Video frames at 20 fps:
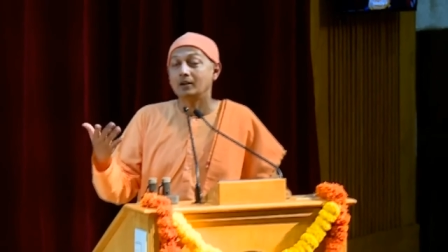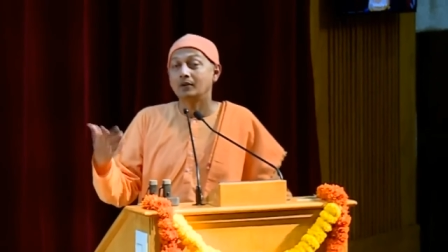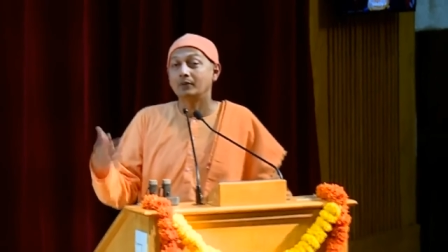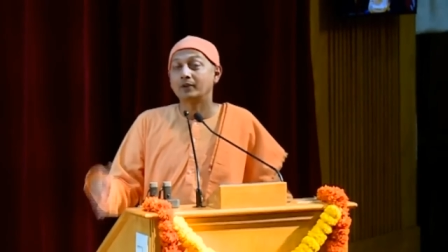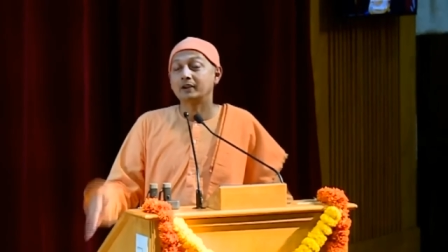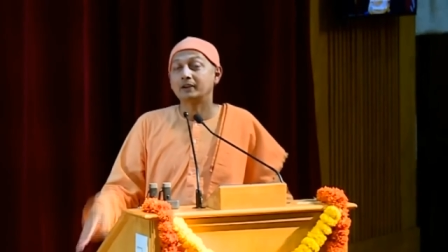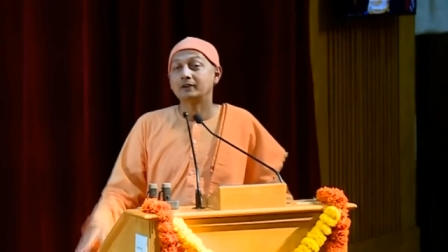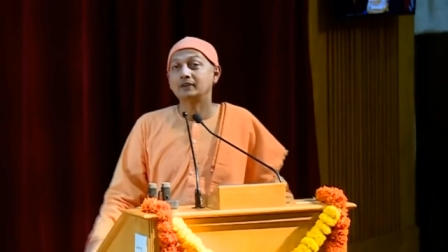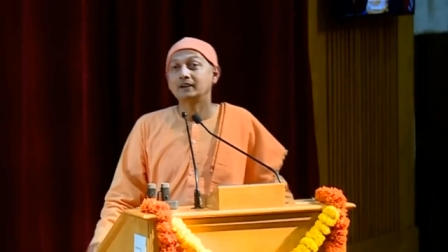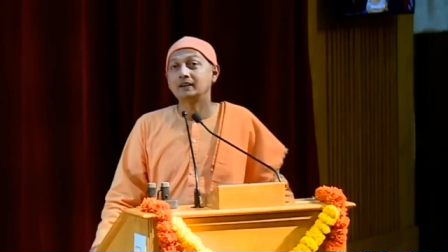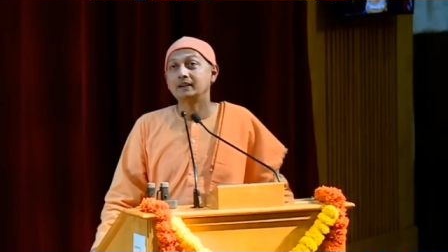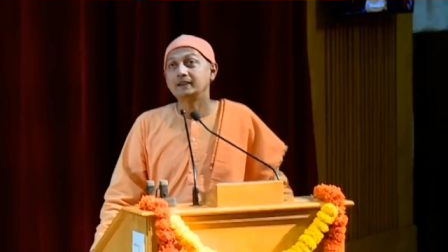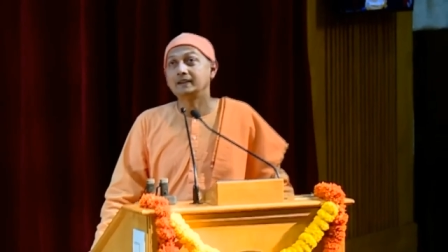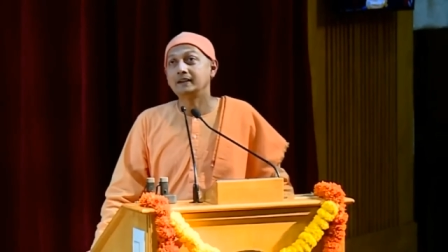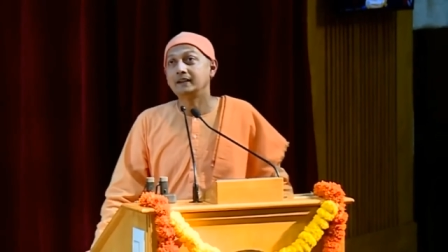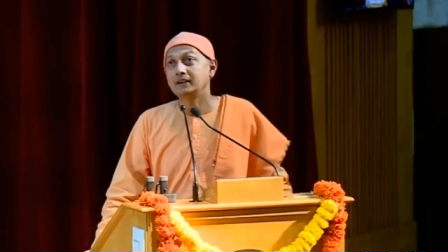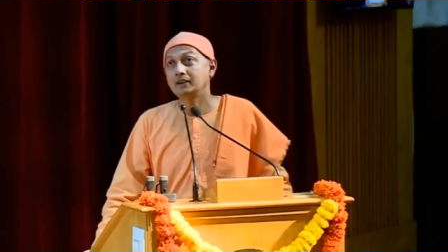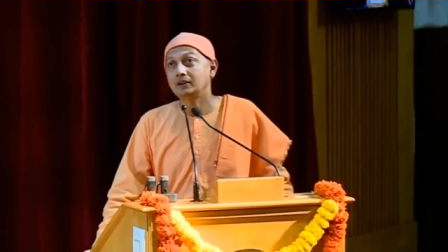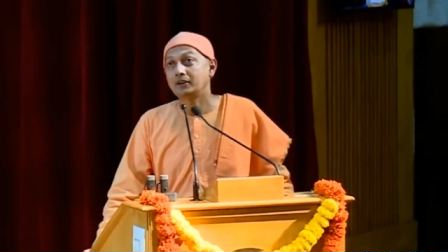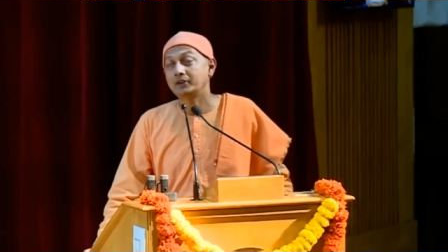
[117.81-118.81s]
One of the
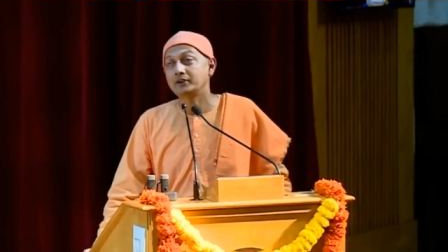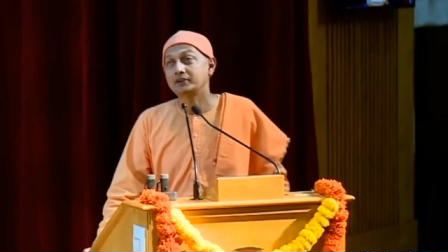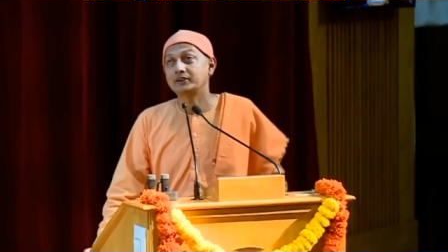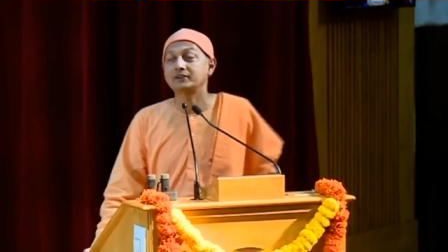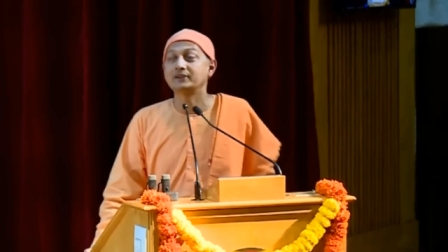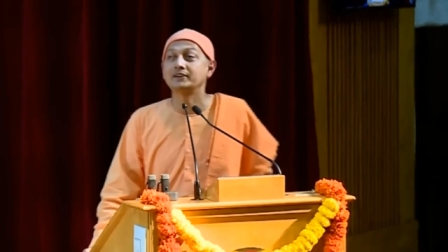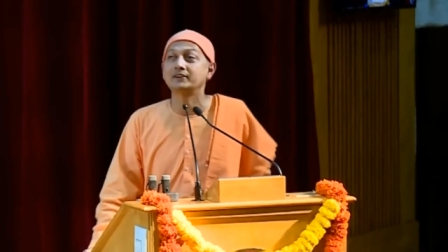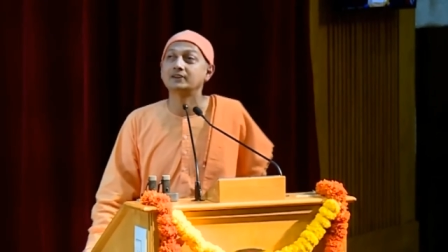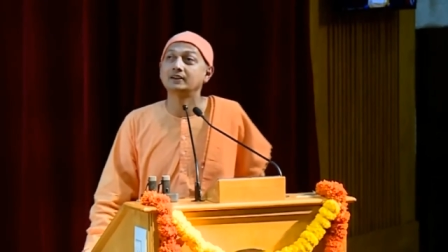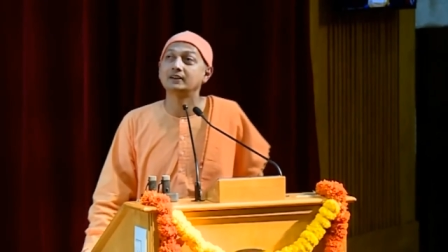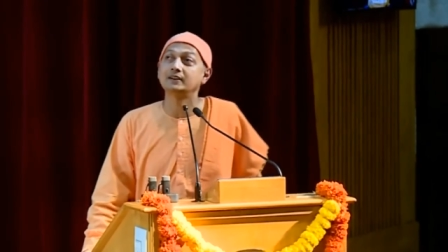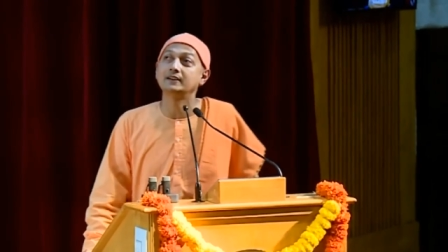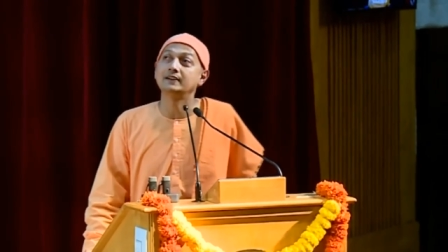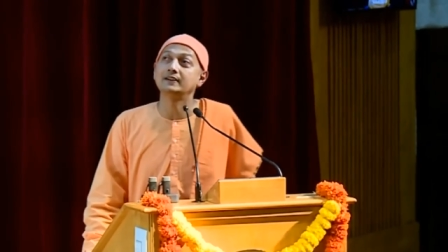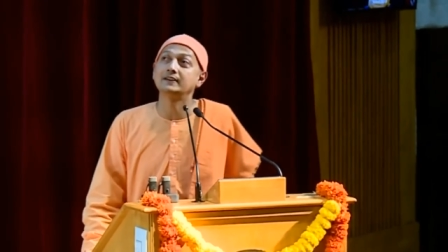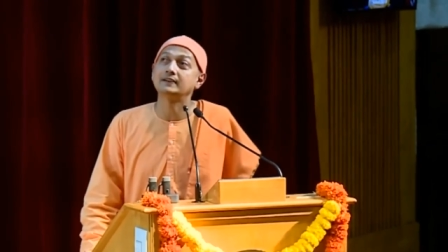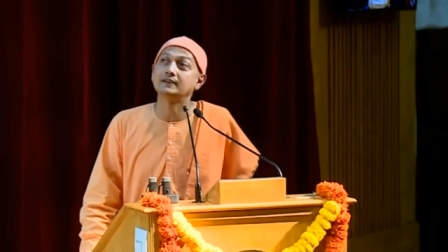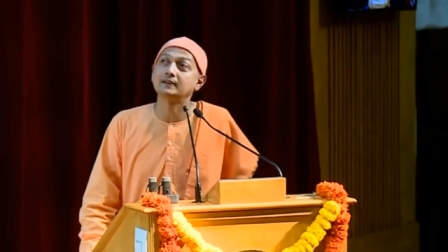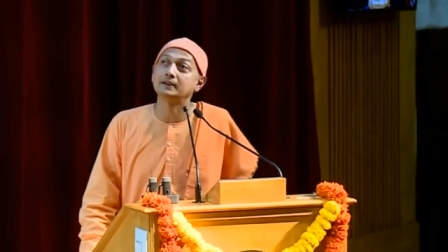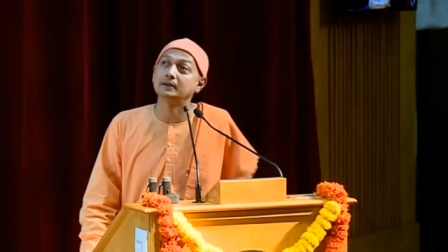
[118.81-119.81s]
leading consciousness
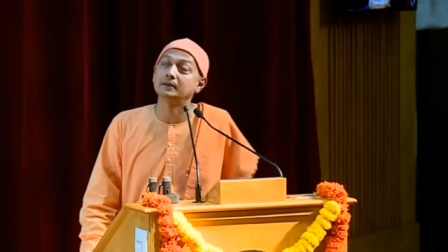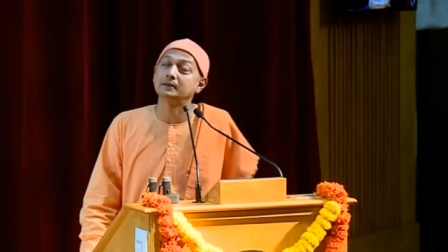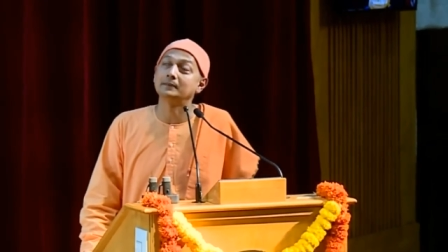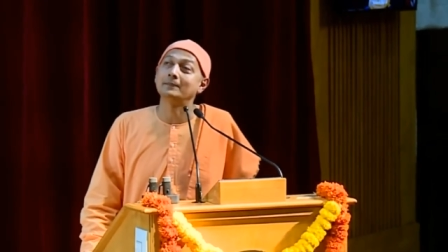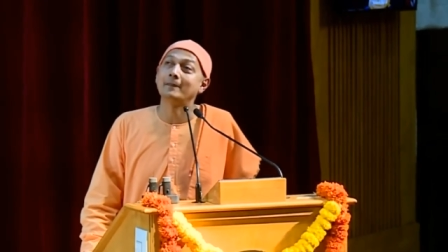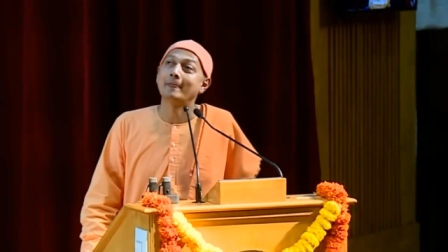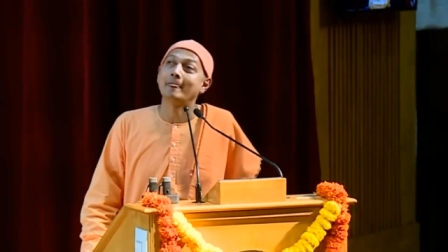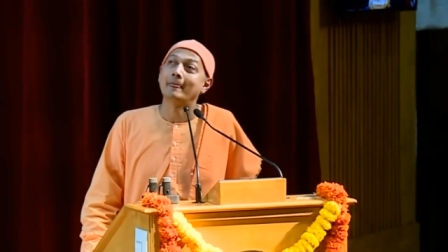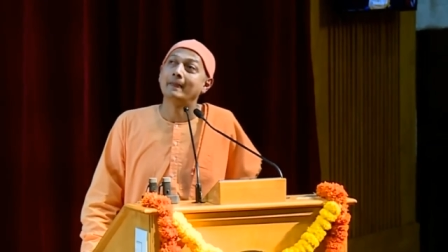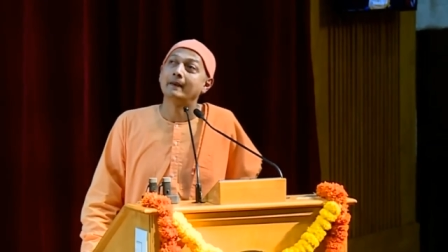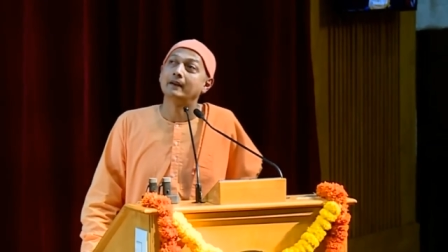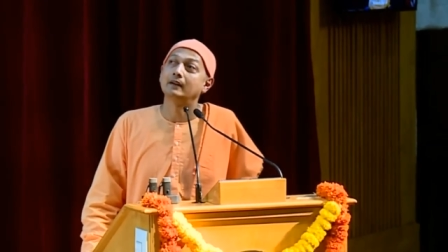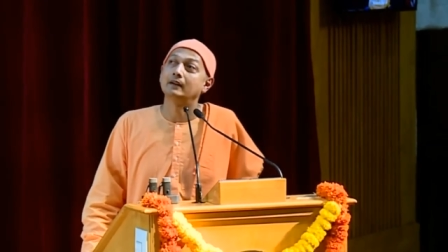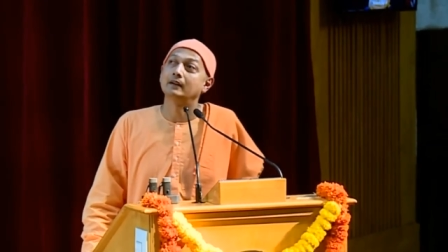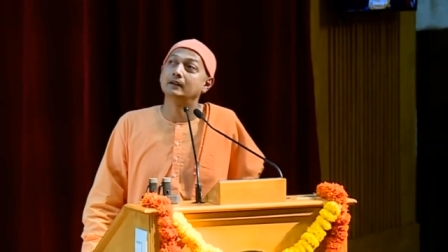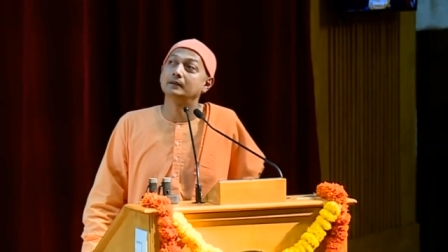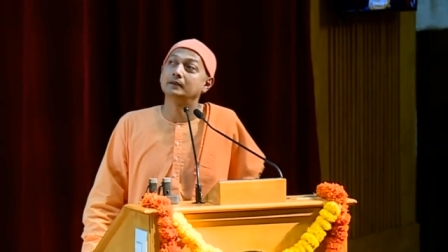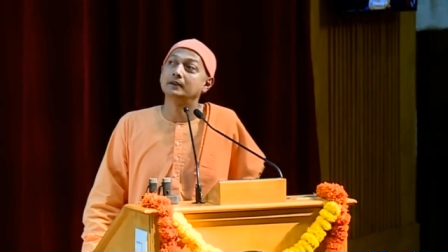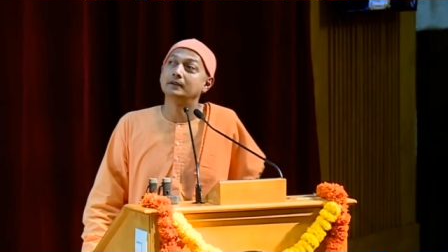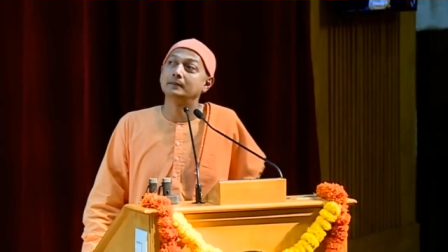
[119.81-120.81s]
studies, uh,
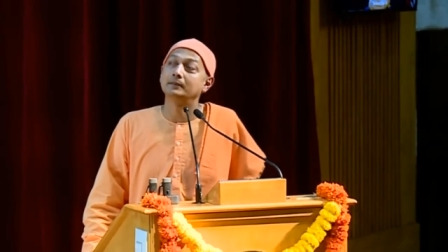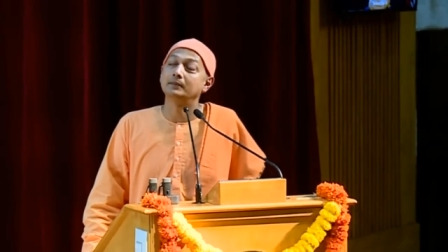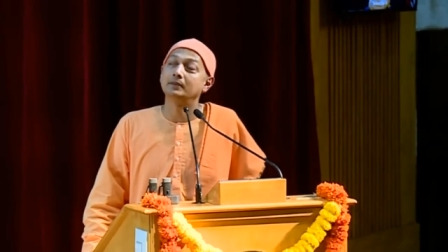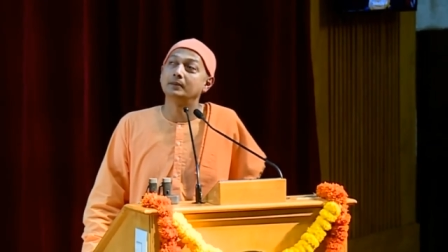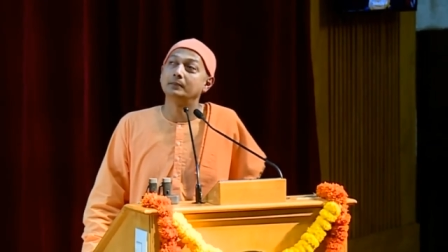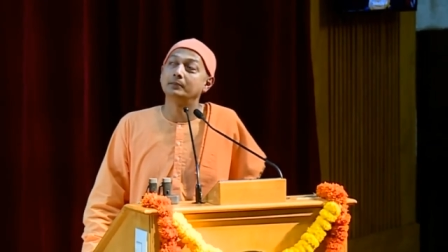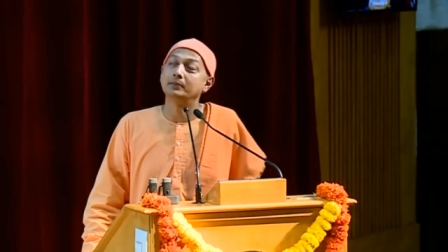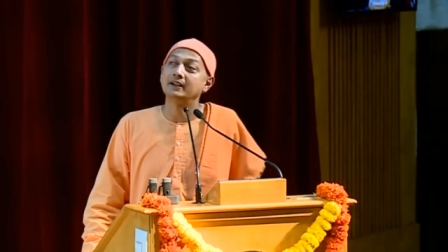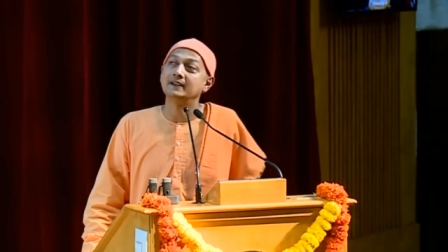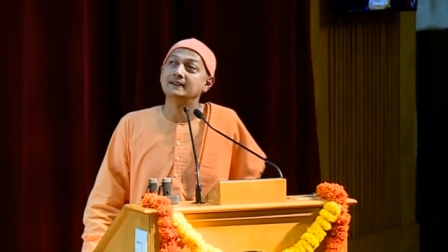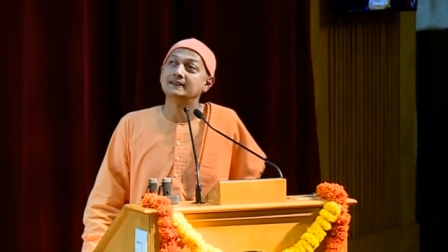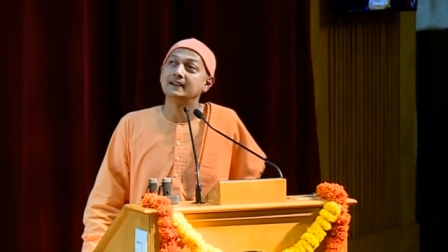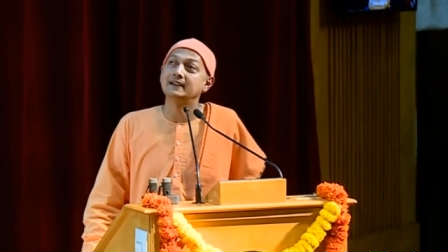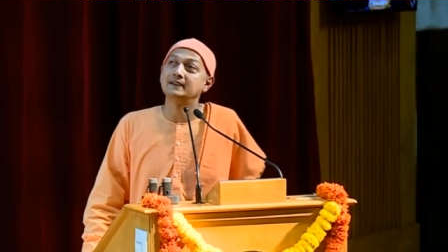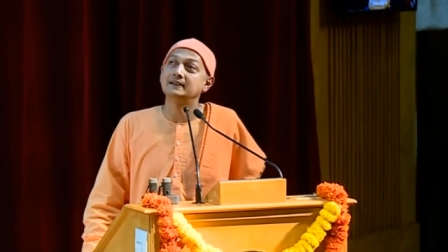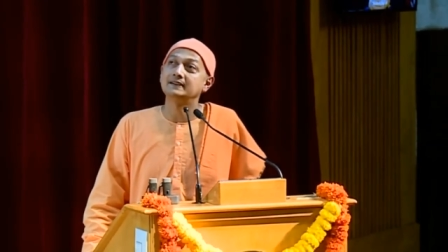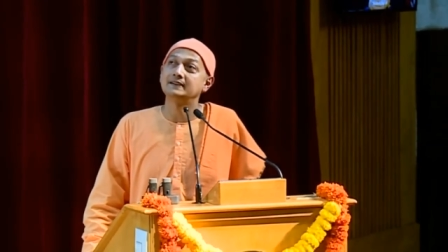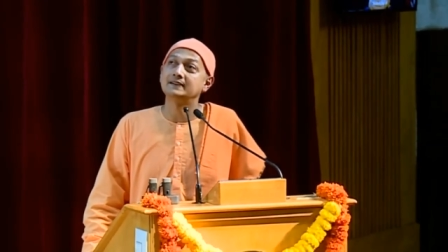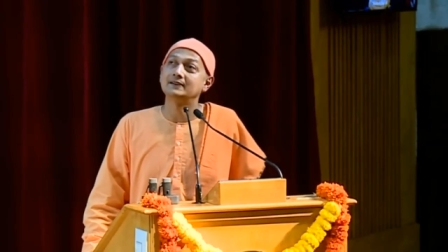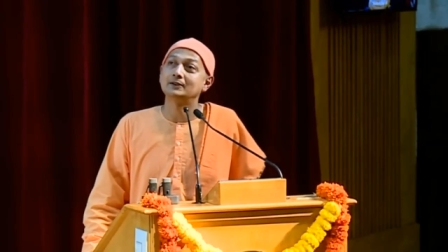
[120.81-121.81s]
uh, this brain
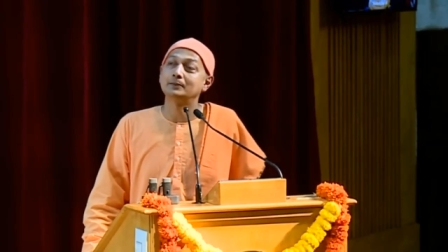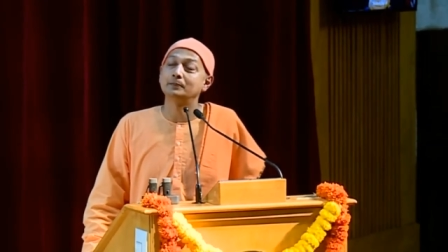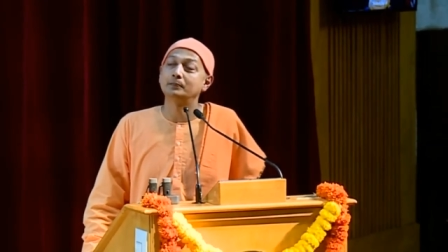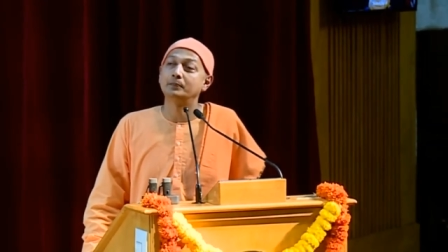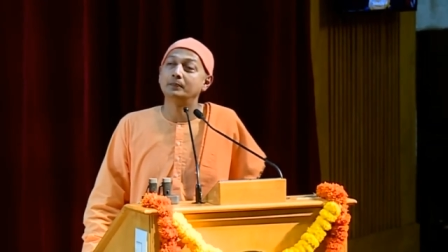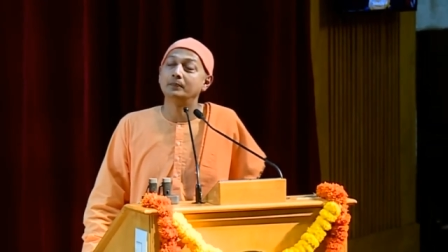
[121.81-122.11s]
scientist,